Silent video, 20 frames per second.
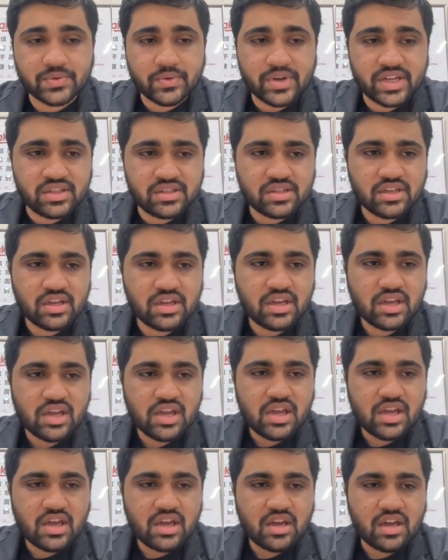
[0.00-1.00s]
well,
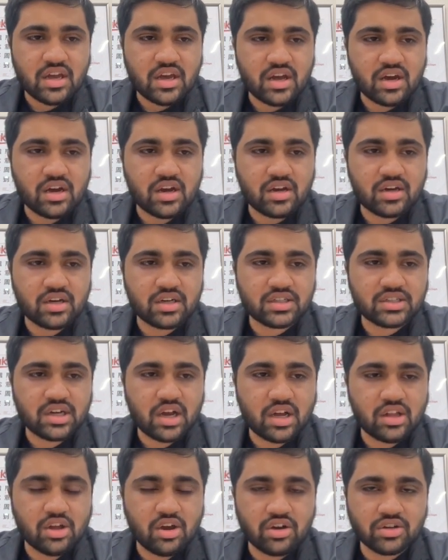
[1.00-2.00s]

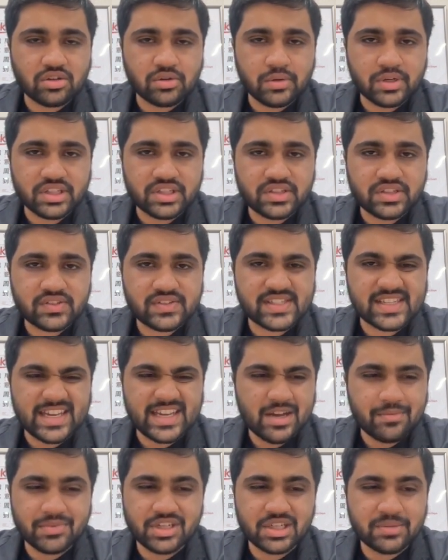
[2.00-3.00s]
along with
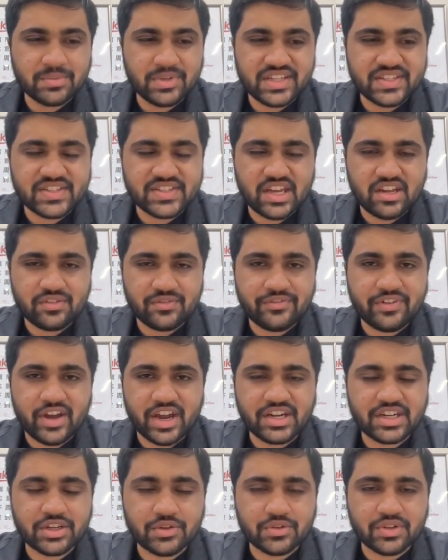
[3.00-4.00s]
CMDBs and
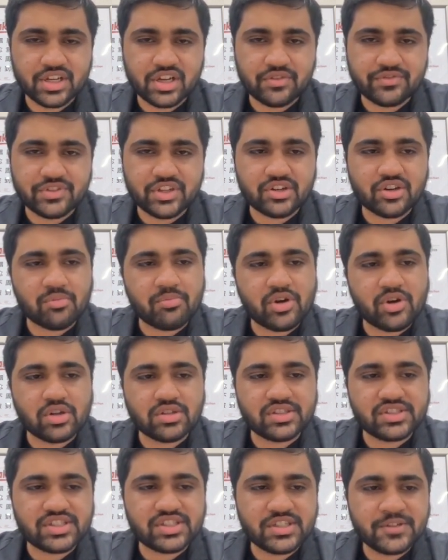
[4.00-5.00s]
fine tuning of the
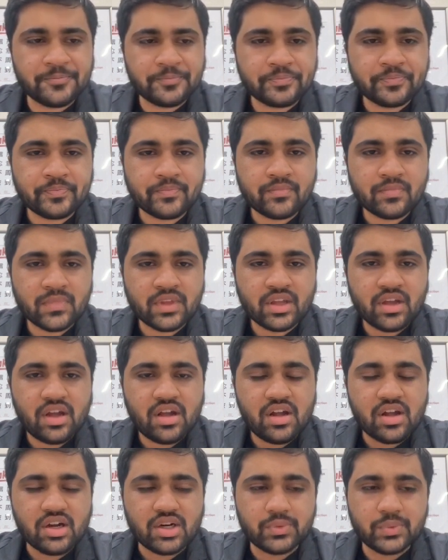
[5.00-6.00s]
topology.
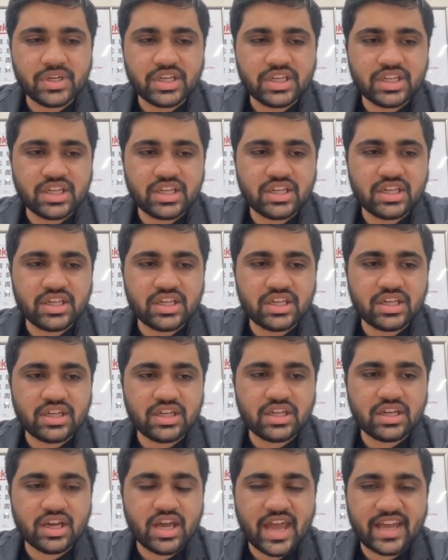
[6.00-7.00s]

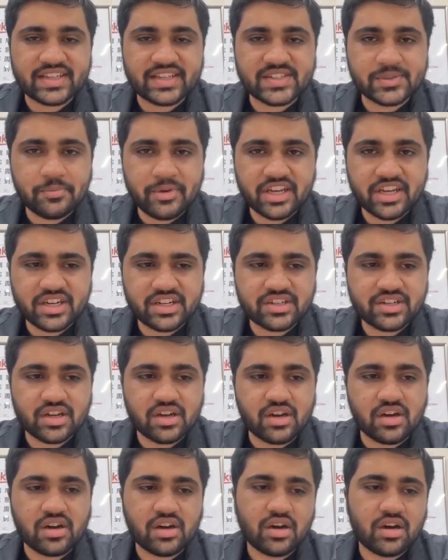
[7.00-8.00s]
We expect
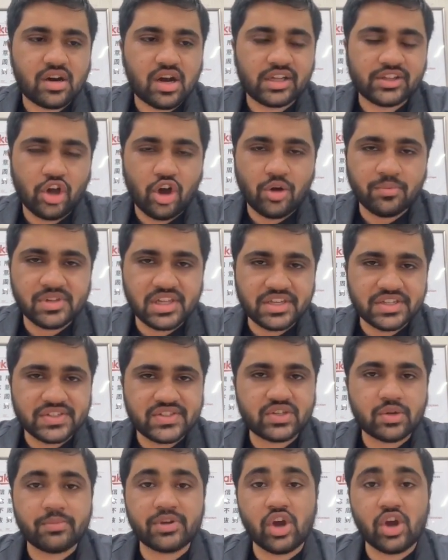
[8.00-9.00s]
anomalies
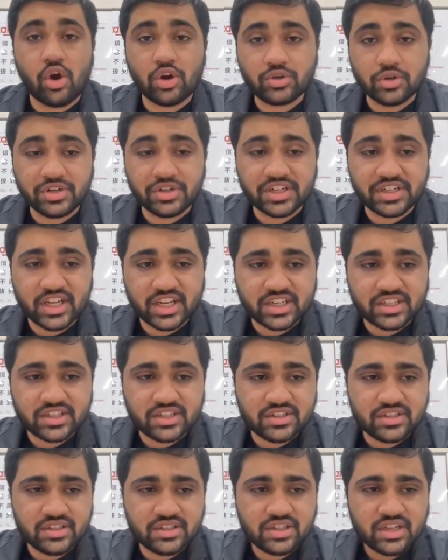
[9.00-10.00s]
to be auto
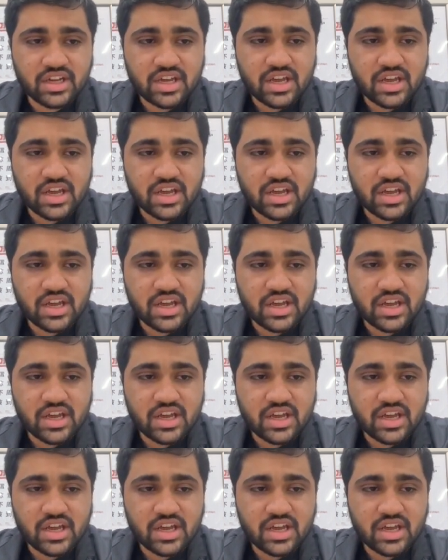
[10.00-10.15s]
detected